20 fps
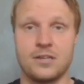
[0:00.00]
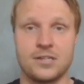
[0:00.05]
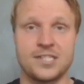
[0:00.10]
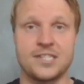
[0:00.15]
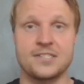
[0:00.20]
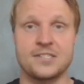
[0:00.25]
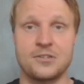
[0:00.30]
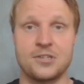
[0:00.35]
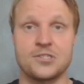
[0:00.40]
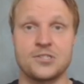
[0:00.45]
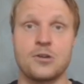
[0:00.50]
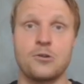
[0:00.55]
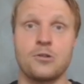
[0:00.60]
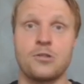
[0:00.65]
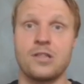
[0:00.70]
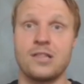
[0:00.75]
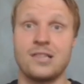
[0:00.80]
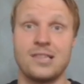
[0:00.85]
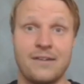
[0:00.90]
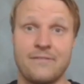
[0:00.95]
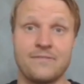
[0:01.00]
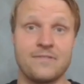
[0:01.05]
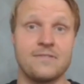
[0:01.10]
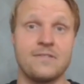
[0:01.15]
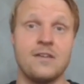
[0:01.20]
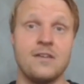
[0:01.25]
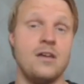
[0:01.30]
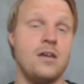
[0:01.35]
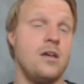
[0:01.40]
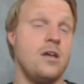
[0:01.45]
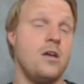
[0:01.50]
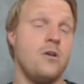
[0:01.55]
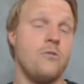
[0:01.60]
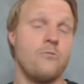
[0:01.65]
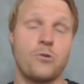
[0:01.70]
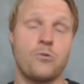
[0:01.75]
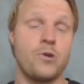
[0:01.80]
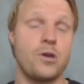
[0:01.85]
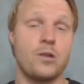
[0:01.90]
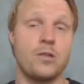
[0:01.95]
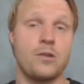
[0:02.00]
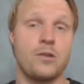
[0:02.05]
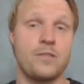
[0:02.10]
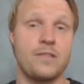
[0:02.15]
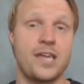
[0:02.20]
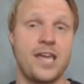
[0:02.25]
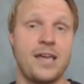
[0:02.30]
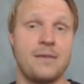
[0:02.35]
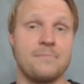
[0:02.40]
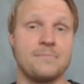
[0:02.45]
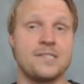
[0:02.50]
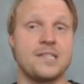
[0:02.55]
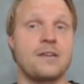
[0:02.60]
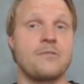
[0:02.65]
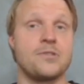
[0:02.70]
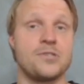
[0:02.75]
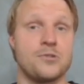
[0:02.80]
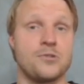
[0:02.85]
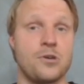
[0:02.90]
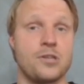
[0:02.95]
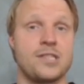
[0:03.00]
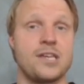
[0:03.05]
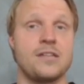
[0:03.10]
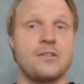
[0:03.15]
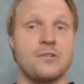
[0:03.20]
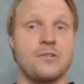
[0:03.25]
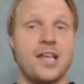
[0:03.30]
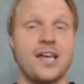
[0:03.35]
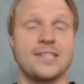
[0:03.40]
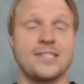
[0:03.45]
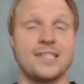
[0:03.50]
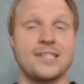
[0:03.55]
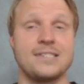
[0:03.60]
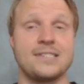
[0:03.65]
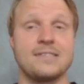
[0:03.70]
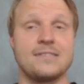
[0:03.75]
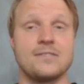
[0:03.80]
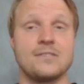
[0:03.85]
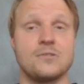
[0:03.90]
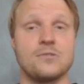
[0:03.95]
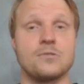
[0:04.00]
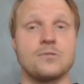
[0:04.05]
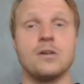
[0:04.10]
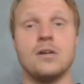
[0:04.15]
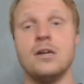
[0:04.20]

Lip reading: he's going to start on the left for quite a lot of the games, like we saw at the end of last season. So